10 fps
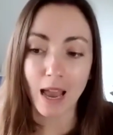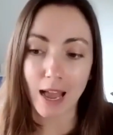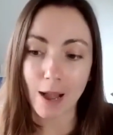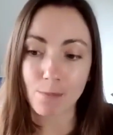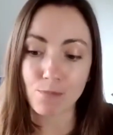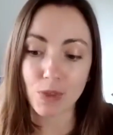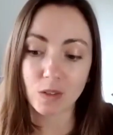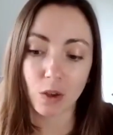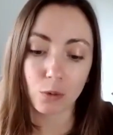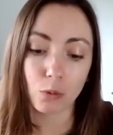
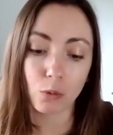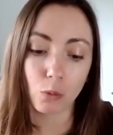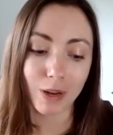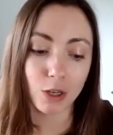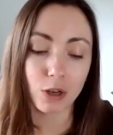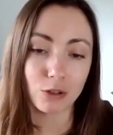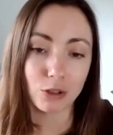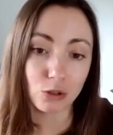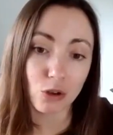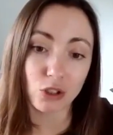So when you go to
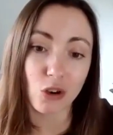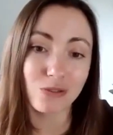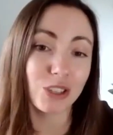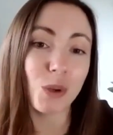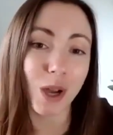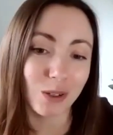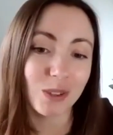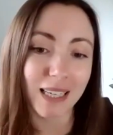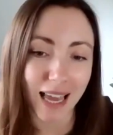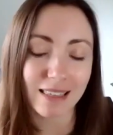your doctor, often you
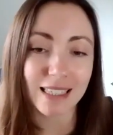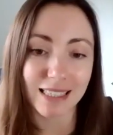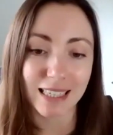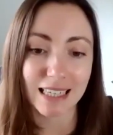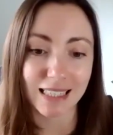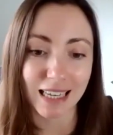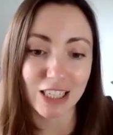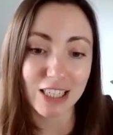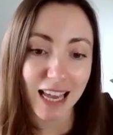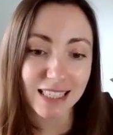only get this
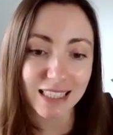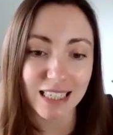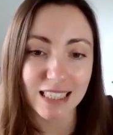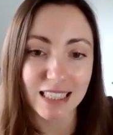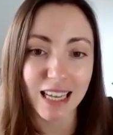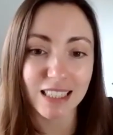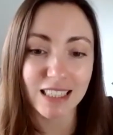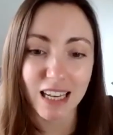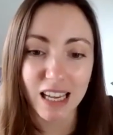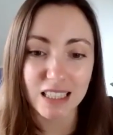TSH tested, and that
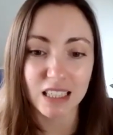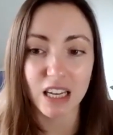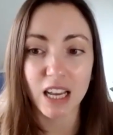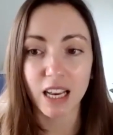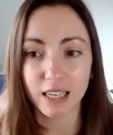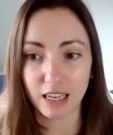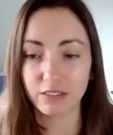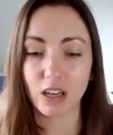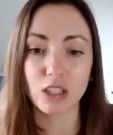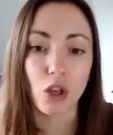doesn't
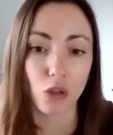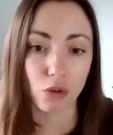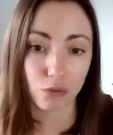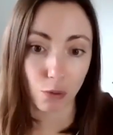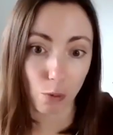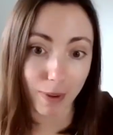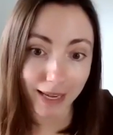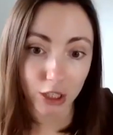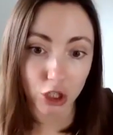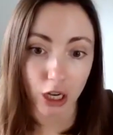give us the full
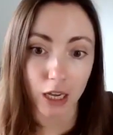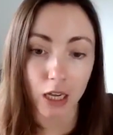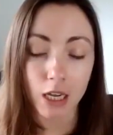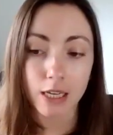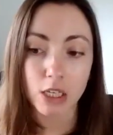picture.